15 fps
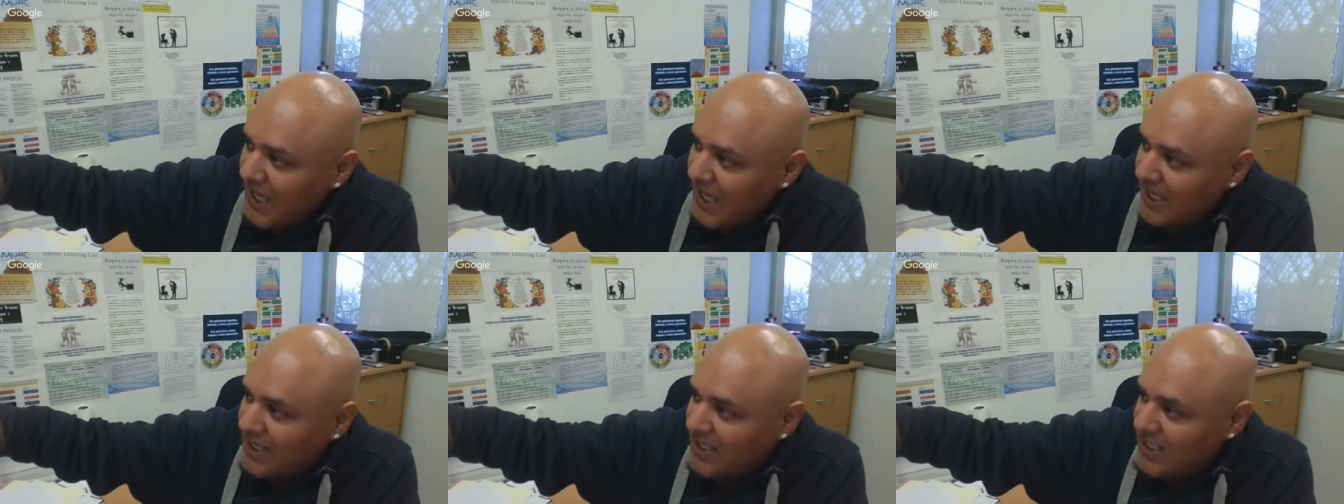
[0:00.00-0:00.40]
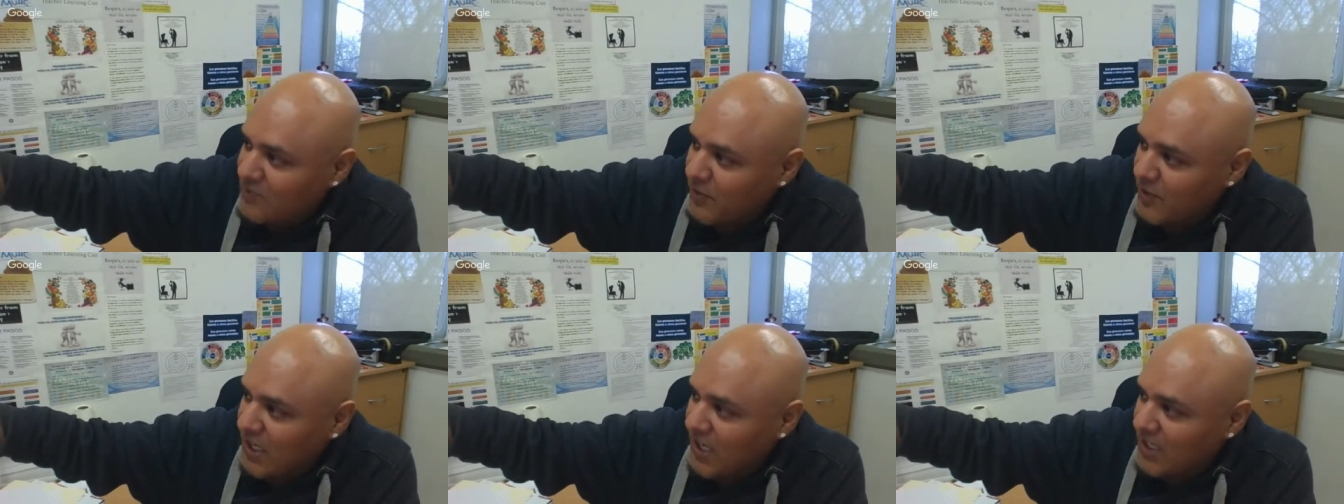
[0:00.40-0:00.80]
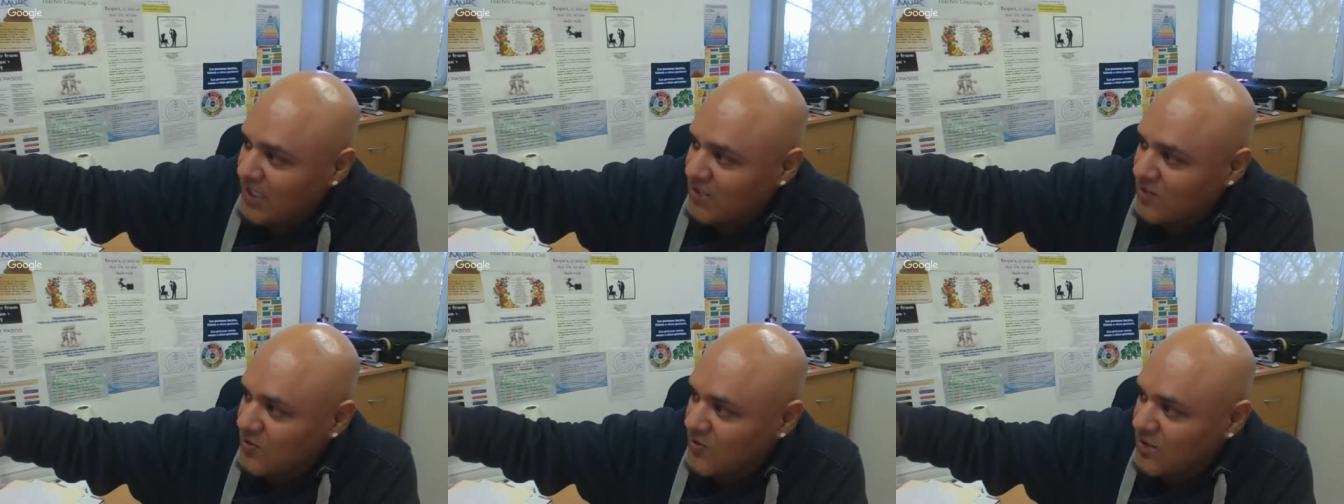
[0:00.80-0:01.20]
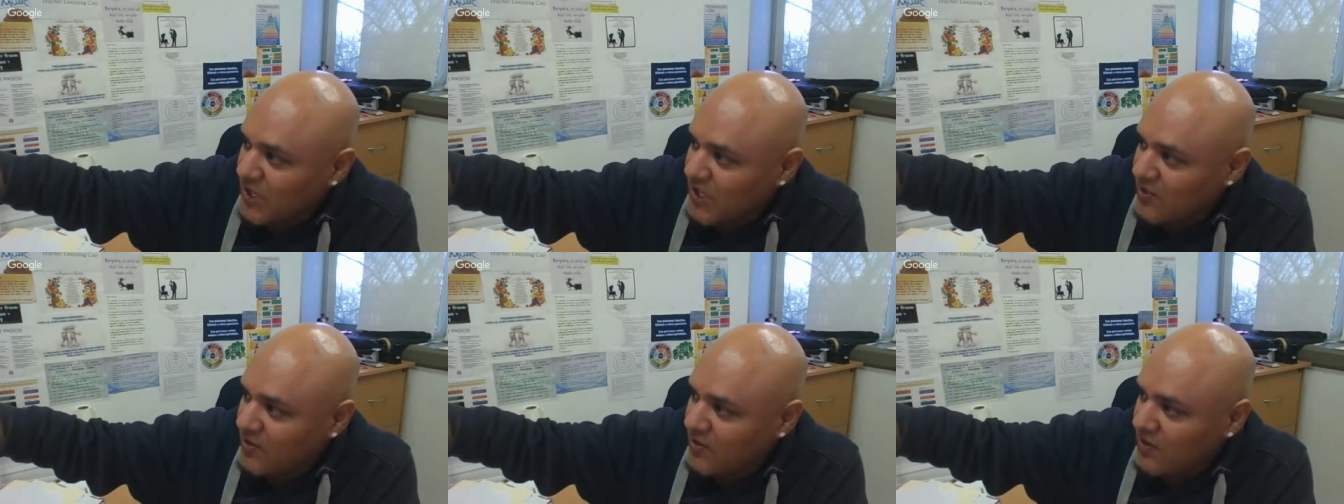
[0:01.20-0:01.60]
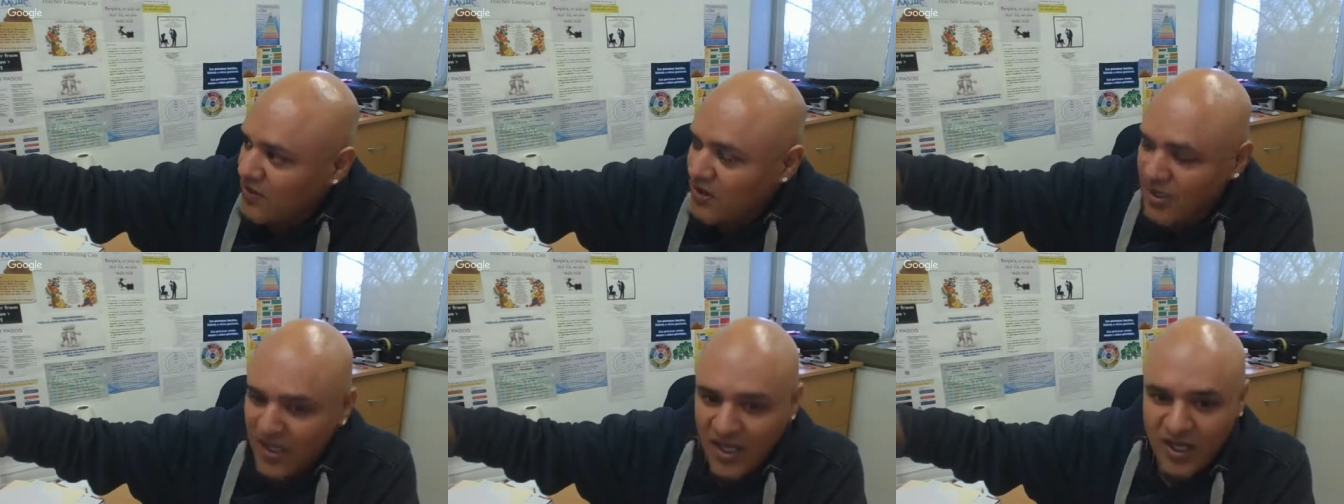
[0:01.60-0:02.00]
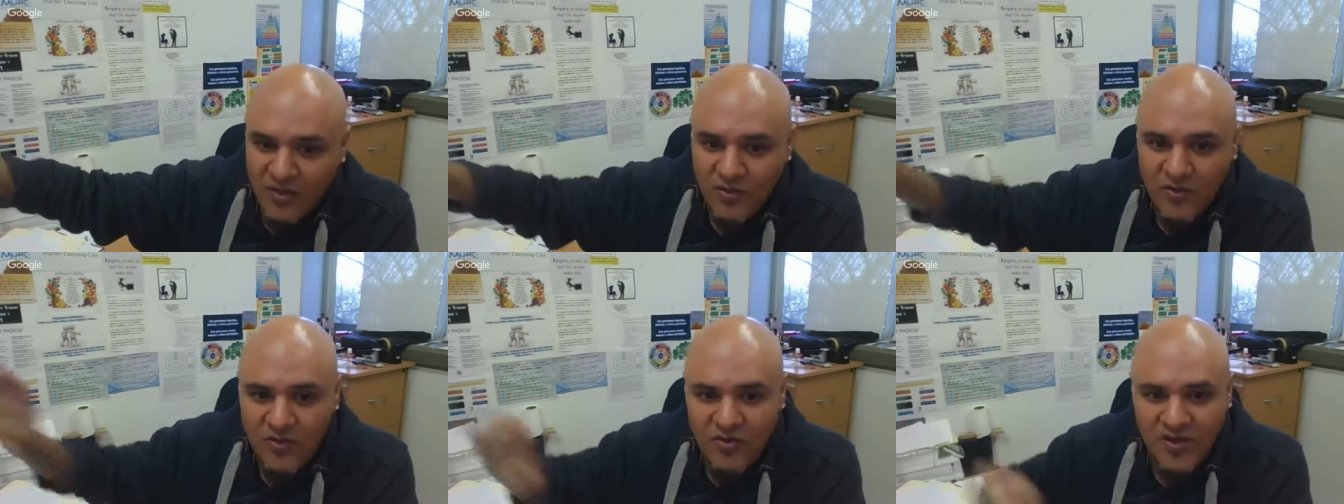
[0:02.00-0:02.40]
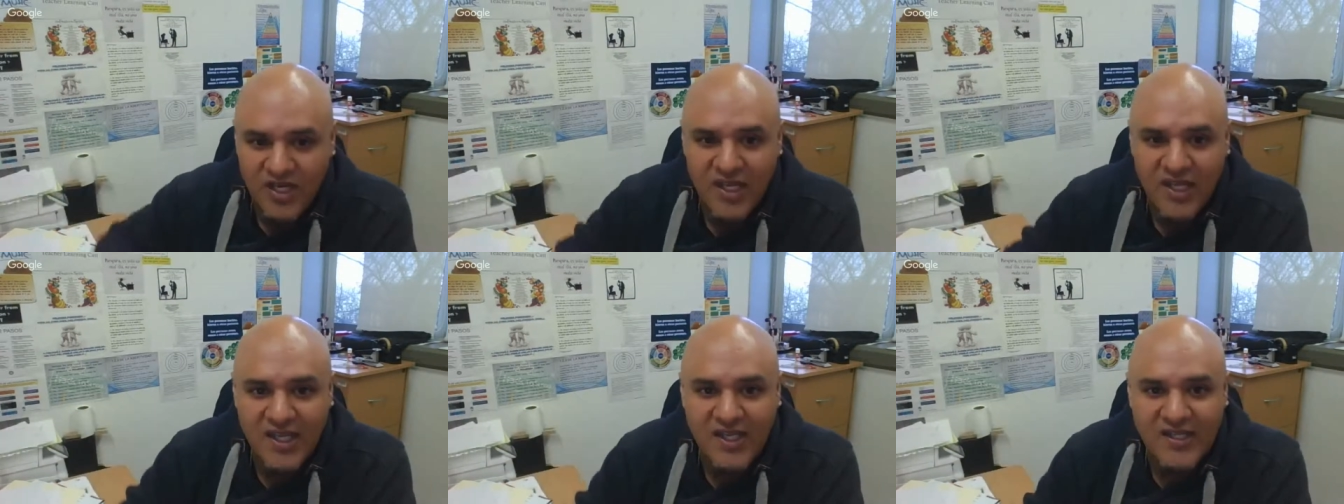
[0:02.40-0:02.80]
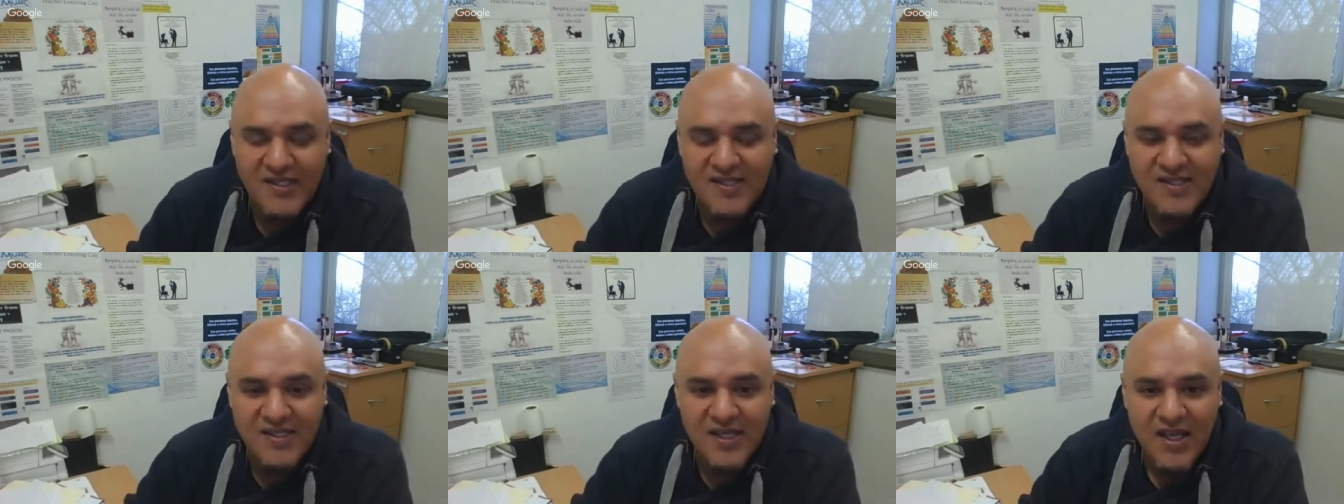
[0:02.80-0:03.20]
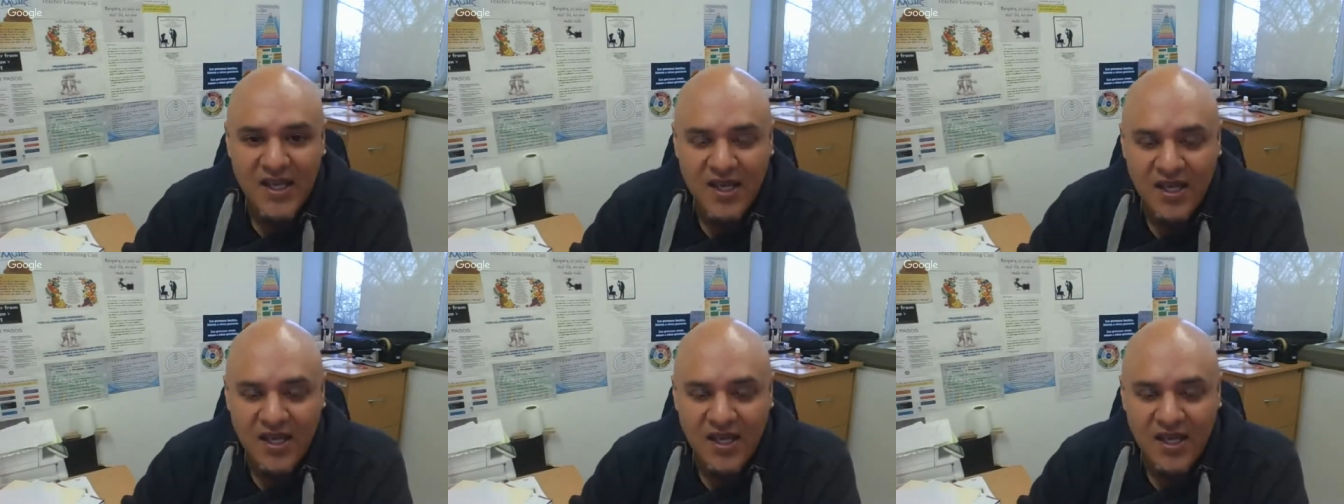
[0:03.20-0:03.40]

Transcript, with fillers: Andres Perales, Lucero, Caro Rodriguez,